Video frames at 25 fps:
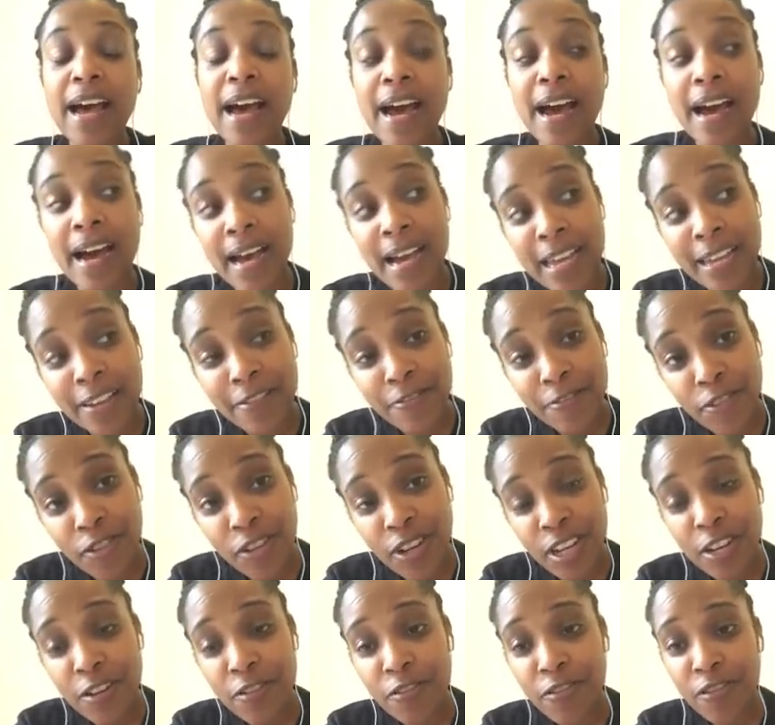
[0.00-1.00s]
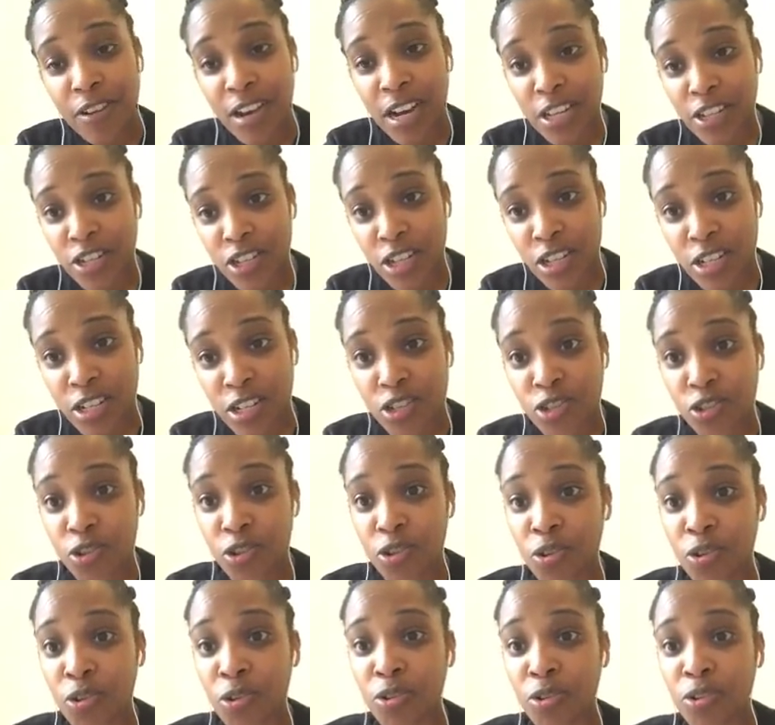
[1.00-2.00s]
I for infarction,
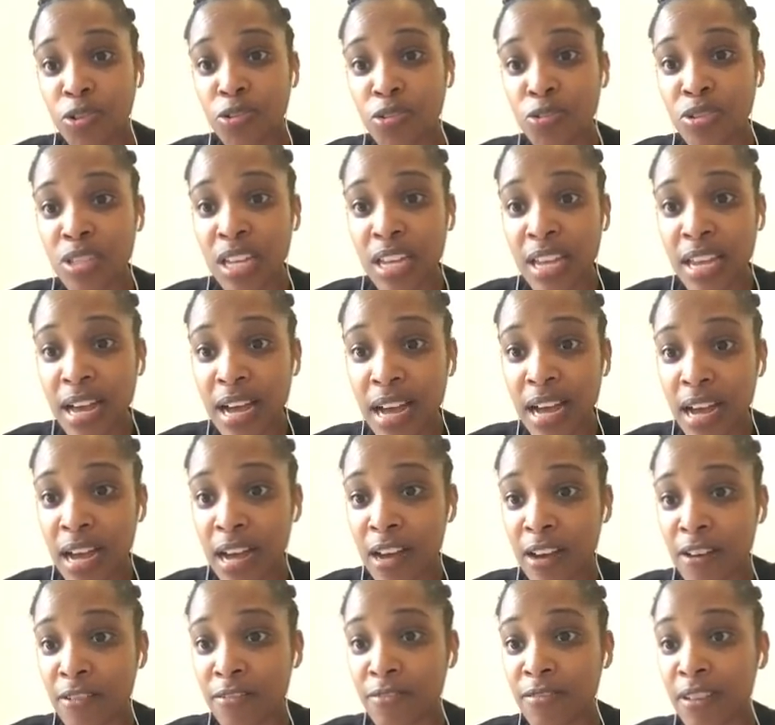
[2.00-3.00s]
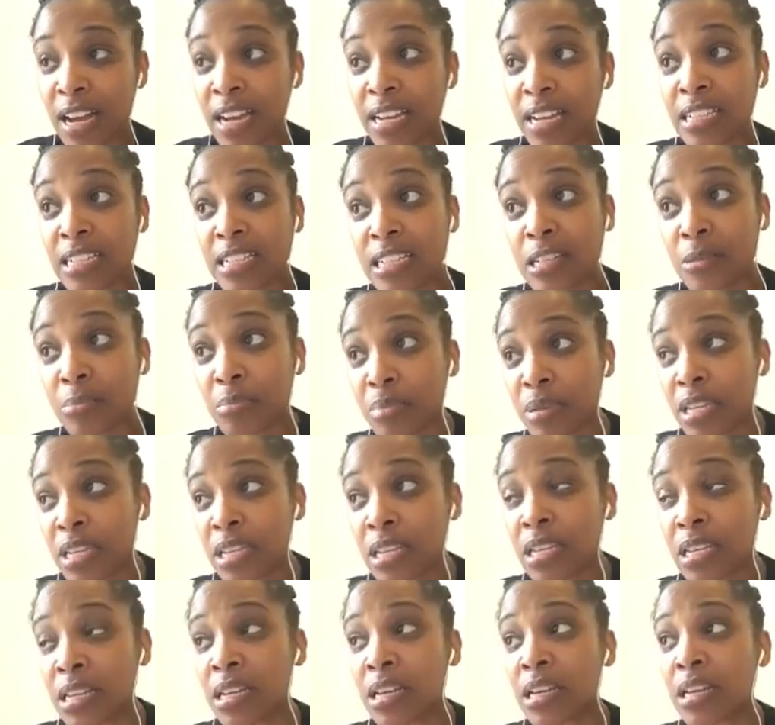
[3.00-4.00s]
so do they have
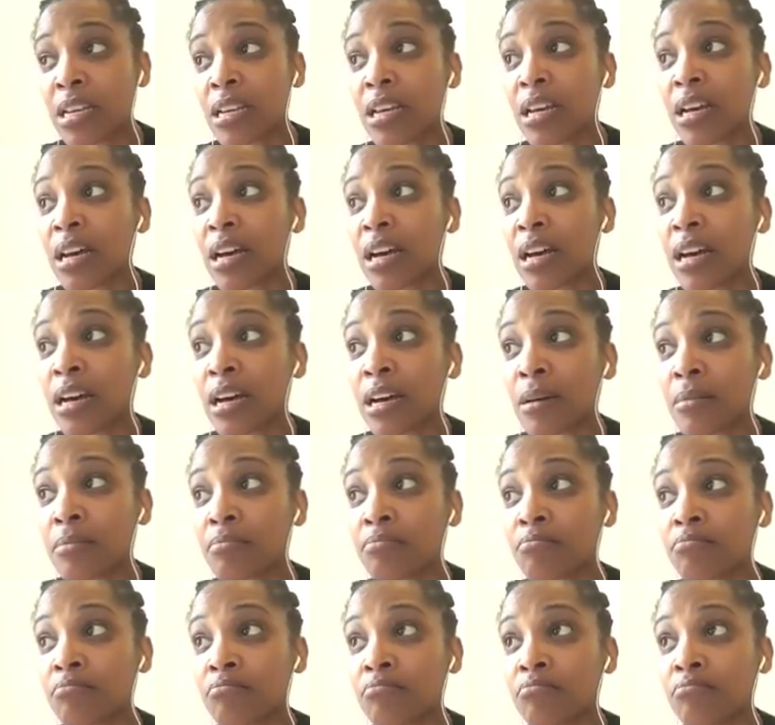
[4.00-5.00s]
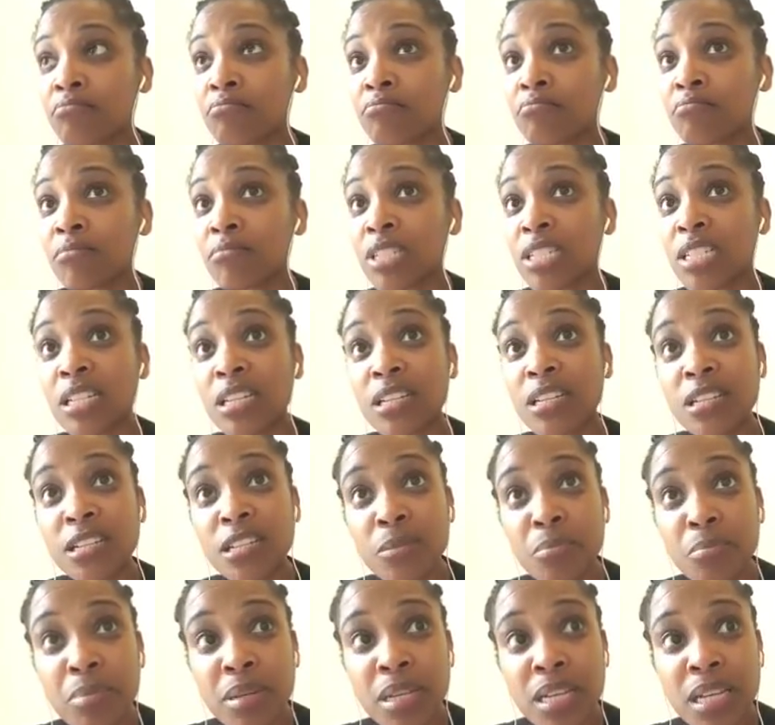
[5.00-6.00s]
ITP,
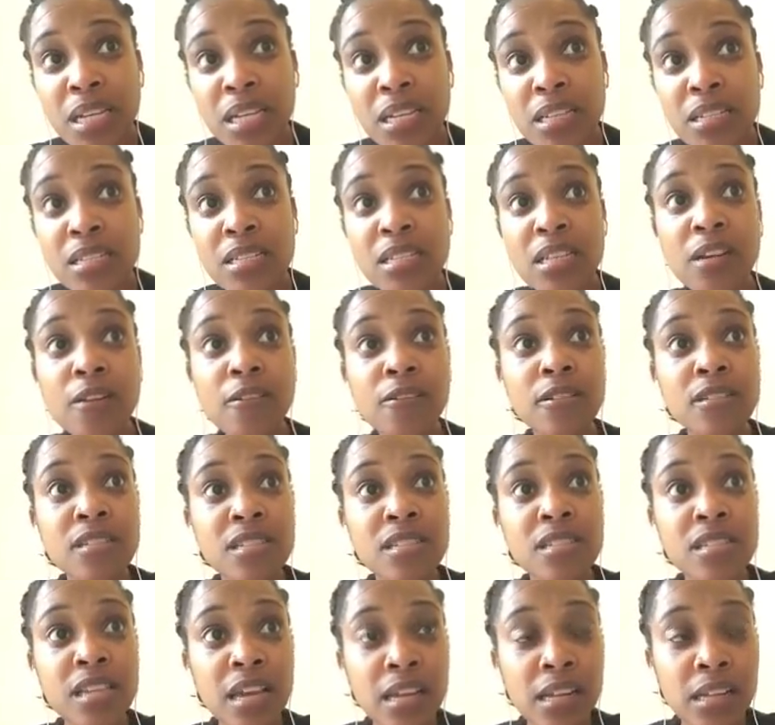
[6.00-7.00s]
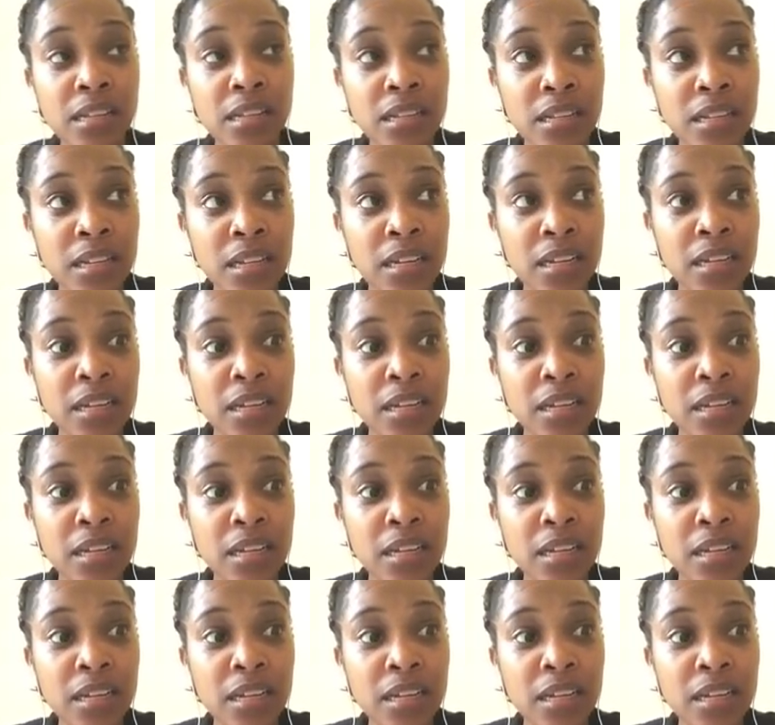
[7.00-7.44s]
TTP, sickle cell,